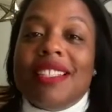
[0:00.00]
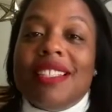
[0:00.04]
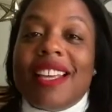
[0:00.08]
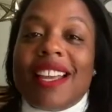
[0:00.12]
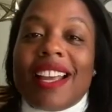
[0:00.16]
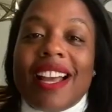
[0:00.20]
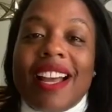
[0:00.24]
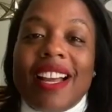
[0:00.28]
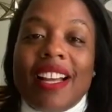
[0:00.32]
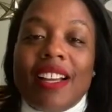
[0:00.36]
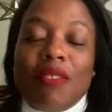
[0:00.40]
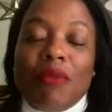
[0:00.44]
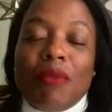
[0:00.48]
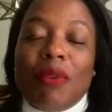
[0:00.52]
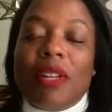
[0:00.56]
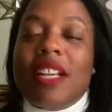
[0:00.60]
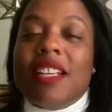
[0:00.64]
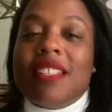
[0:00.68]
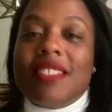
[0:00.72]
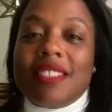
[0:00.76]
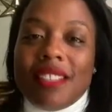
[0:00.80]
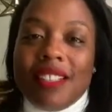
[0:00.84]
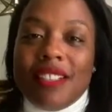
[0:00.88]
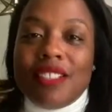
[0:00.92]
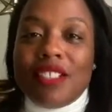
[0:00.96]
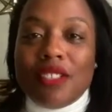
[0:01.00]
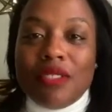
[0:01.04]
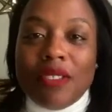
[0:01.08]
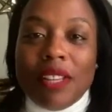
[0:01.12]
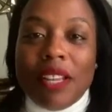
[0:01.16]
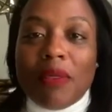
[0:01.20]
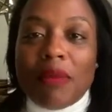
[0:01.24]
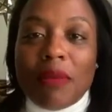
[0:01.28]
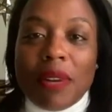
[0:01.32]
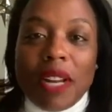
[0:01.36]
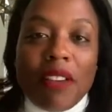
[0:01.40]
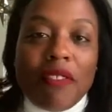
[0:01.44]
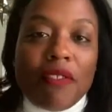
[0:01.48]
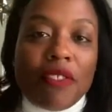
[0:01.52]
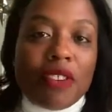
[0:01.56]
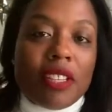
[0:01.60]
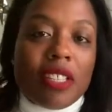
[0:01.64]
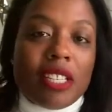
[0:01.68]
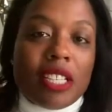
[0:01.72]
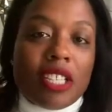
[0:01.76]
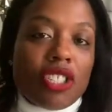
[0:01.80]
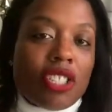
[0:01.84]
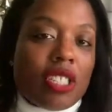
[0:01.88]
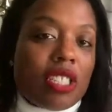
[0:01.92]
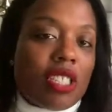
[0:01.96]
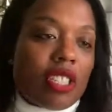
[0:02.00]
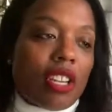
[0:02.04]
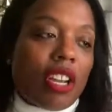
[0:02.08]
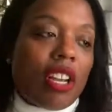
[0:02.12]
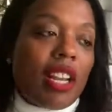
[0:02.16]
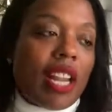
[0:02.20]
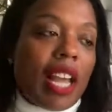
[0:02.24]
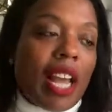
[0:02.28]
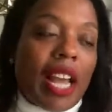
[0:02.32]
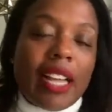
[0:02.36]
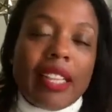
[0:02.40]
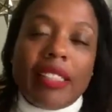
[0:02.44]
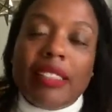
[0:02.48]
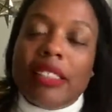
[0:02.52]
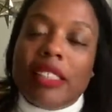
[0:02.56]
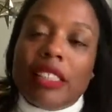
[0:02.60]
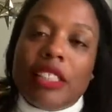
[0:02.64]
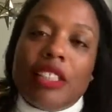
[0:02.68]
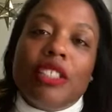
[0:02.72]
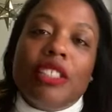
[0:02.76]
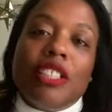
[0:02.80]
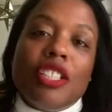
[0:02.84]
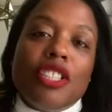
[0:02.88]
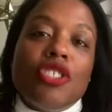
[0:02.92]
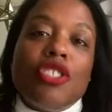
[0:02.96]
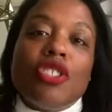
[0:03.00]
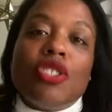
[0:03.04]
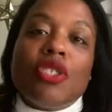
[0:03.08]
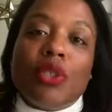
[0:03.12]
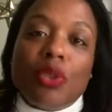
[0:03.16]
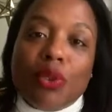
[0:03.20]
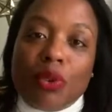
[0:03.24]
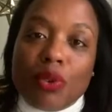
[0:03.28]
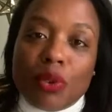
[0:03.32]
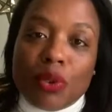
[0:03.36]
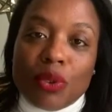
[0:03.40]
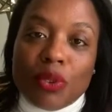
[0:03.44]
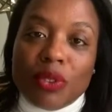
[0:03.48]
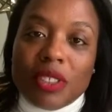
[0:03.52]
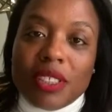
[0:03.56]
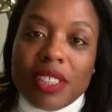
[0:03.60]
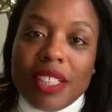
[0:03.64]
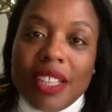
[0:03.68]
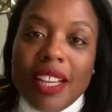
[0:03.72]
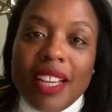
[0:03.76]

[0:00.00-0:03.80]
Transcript: Like, when I say, like, when I initially started, I literally just Googled,